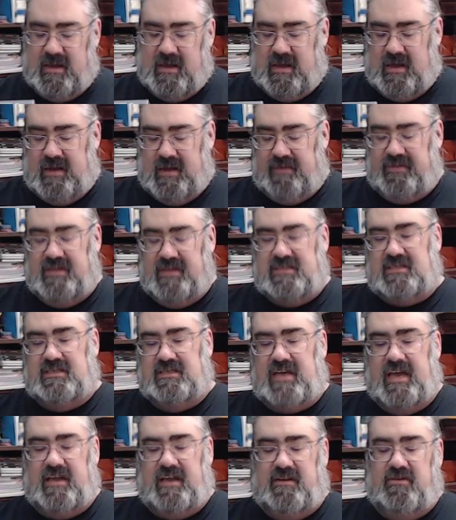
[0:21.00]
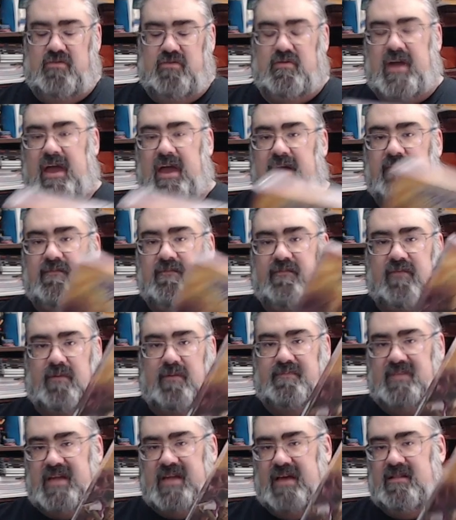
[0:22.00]
This is a new game from
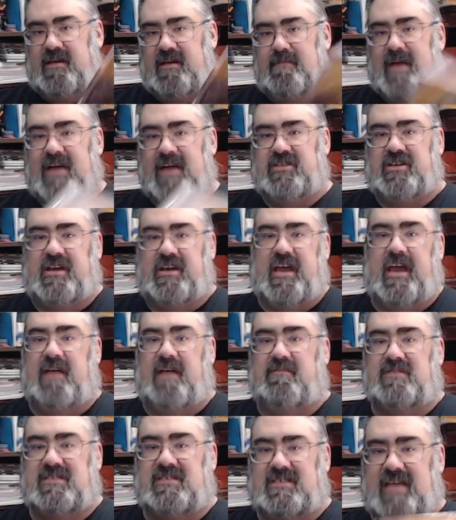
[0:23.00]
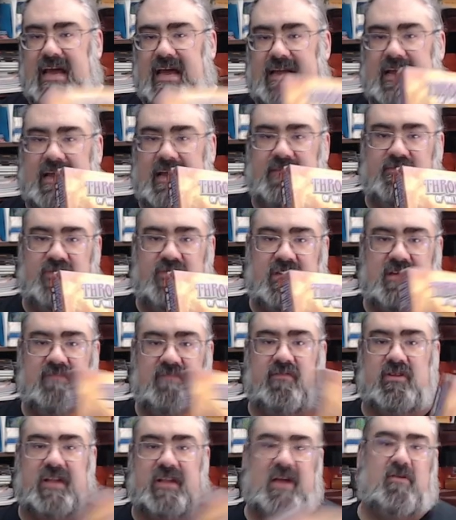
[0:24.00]
Daily Magic Games set in the
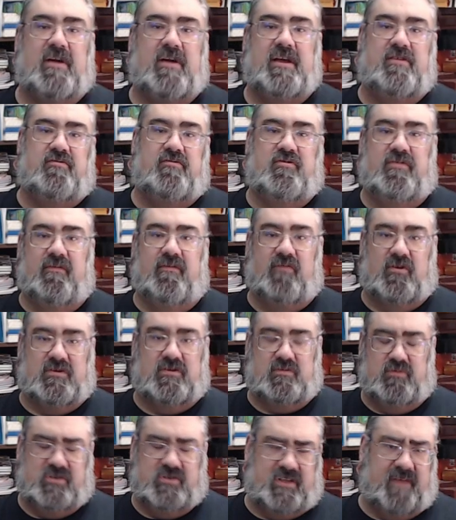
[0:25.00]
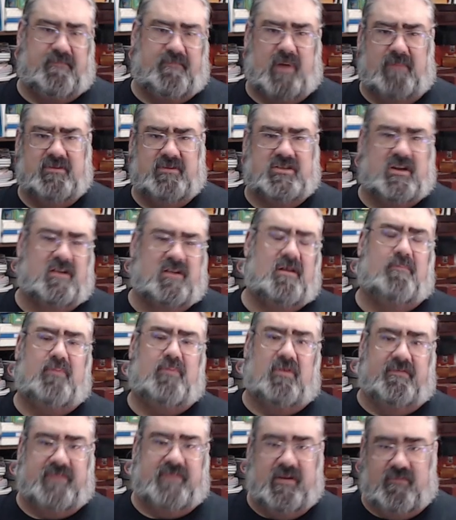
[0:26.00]
Valeria universe, which they publish a number
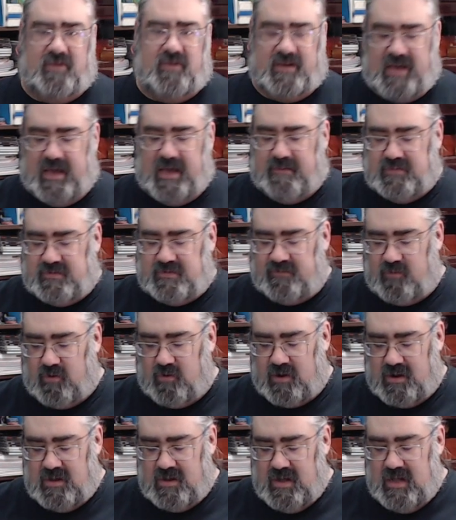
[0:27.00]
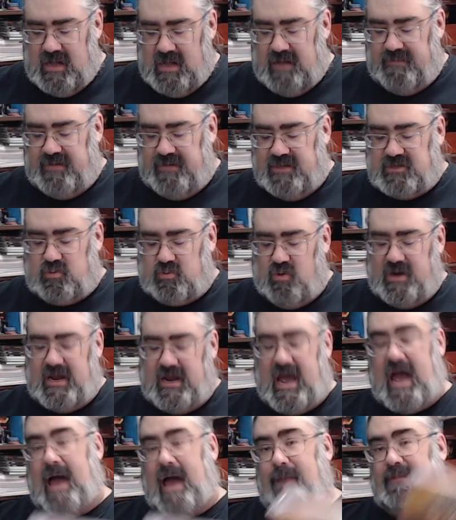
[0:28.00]
of different games for. This one
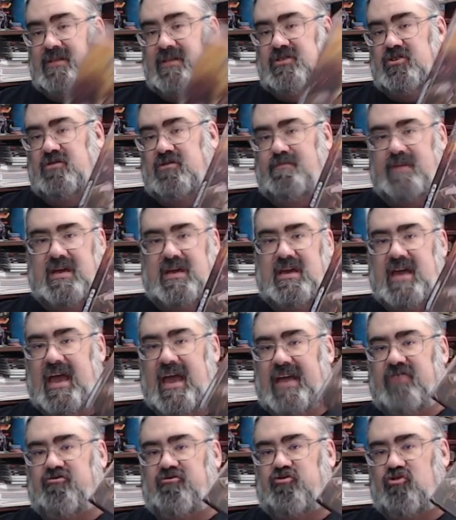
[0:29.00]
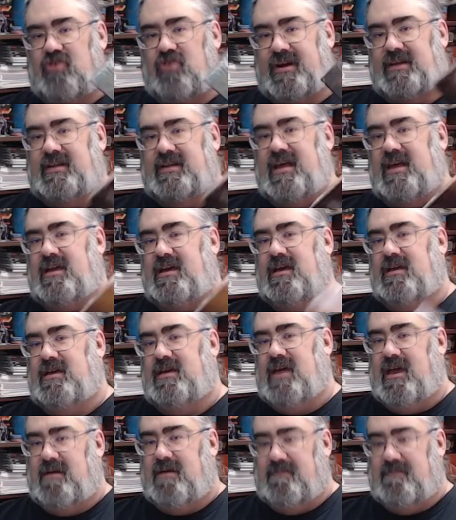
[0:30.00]
happens to be a trick-taking game.